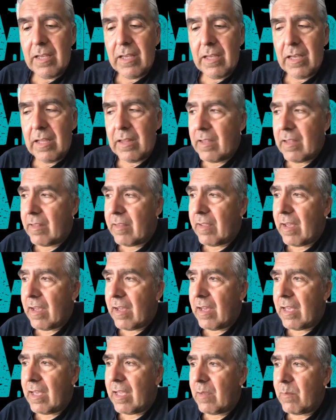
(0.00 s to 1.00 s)
eh, at the
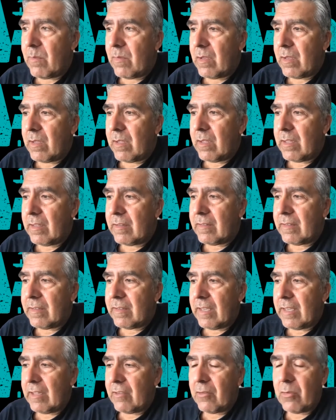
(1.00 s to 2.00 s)
time. Let's
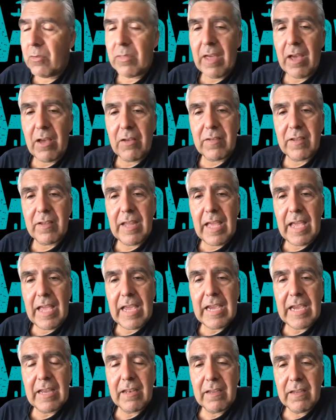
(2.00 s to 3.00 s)
see,
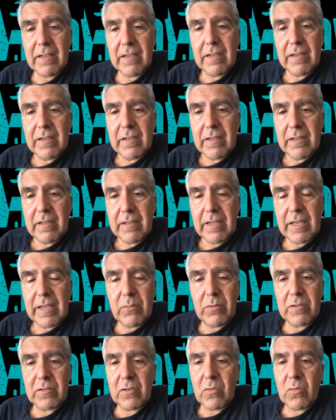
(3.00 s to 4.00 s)
2008, he
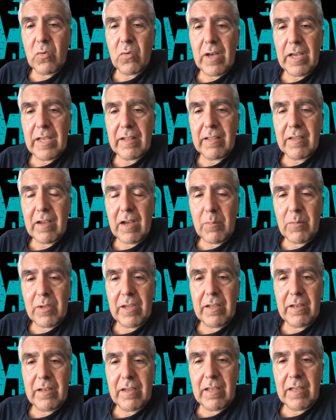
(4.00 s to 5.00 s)
was quite
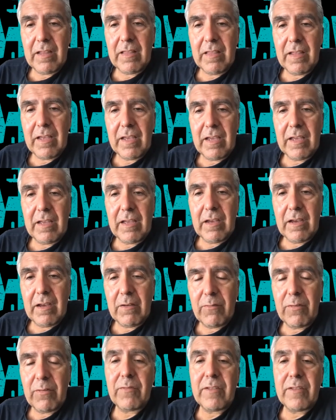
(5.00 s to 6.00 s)
dominant in the uh,
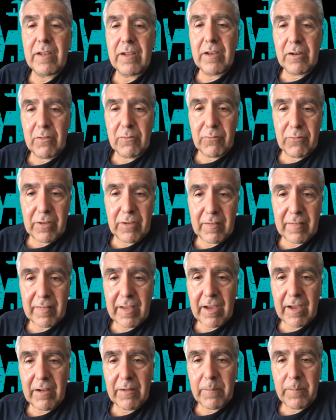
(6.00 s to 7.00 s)
1500
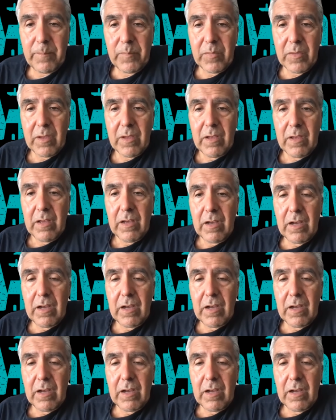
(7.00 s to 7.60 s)
freestyle. Yeah.